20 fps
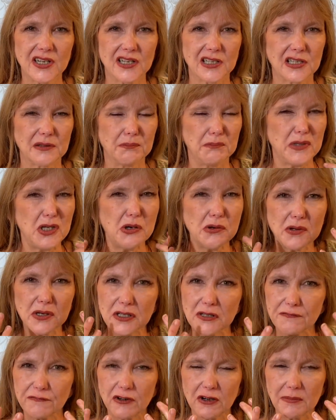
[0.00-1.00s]
and
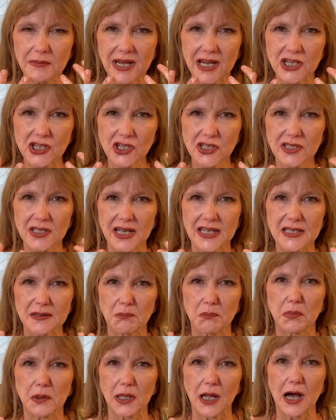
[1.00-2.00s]
mucus formation that's
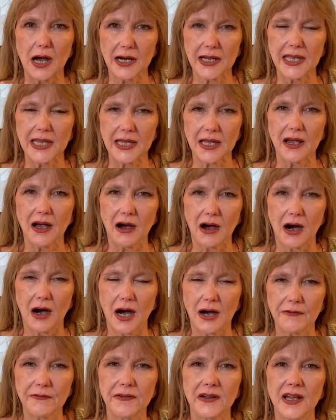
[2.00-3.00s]
blocking
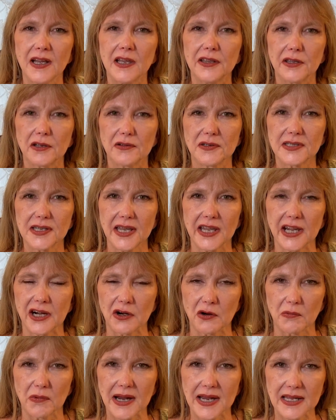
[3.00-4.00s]
off those
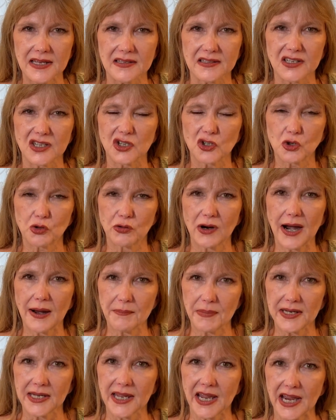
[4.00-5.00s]
airways and
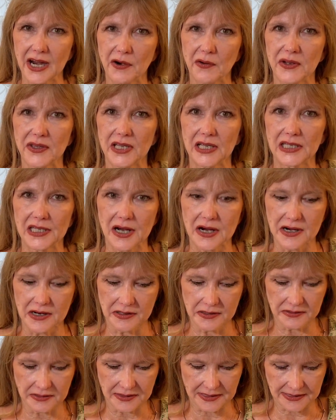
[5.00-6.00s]
trapping air in the
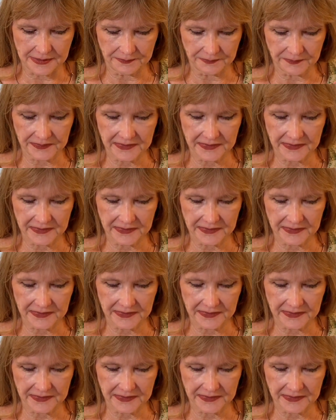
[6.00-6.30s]
lungs.